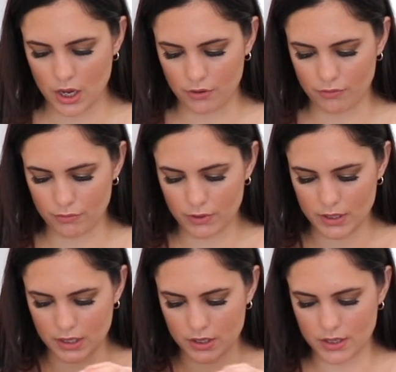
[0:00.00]
a
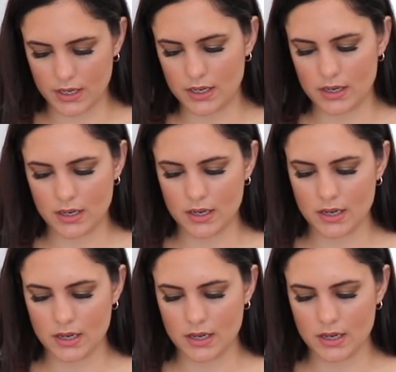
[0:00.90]
really good